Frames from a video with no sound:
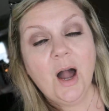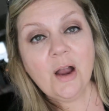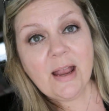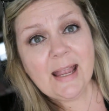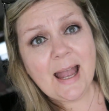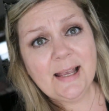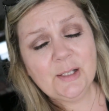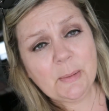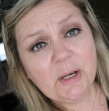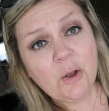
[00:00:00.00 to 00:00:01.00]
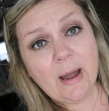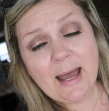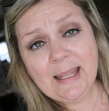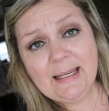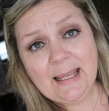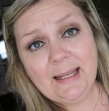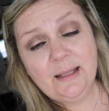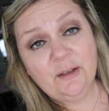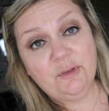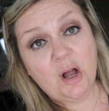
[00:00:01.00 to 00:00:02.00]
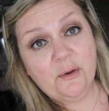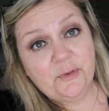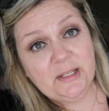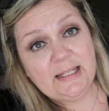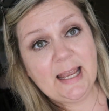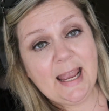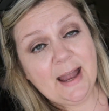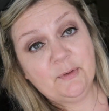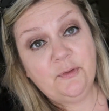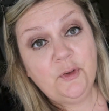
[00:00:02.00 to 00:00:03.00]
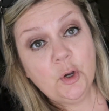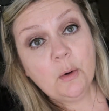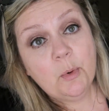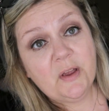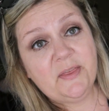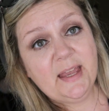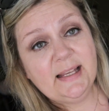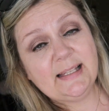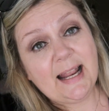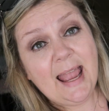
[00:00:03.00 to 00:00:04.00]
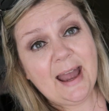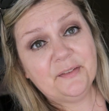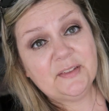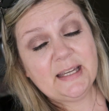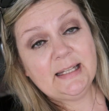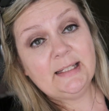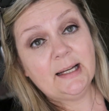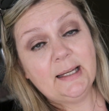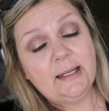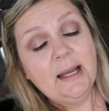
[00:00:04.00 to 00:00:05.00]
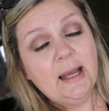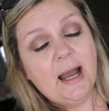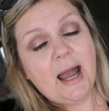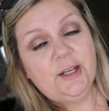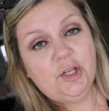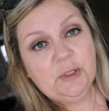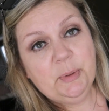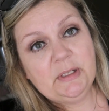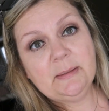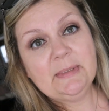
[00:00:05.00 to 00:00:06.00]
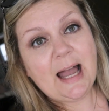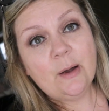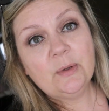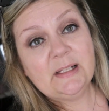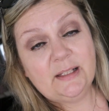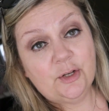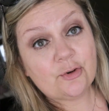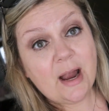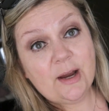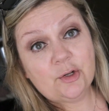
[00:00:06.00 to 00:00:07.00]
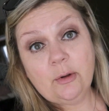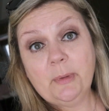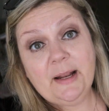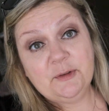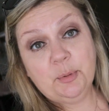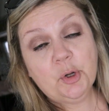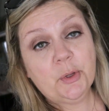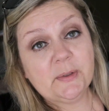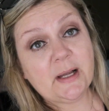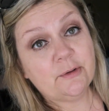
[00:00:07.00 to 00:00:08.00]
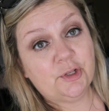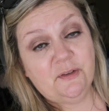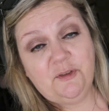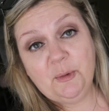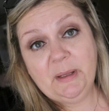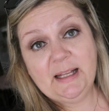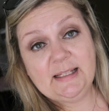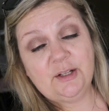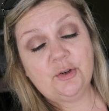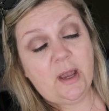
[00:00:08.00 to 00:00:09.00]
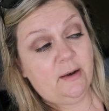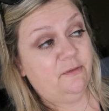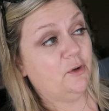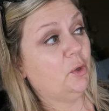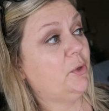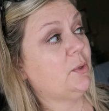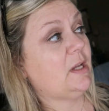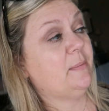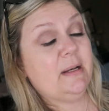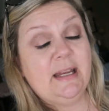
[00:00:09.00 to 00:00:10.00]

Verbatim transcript: All right guys, so I'm gonna go ahead and end the vlog for today. I have a few more things that I have to get done. I just put some towels in the dryer, so I'm gonna have to pull those out in just a few minutes and, and fold those up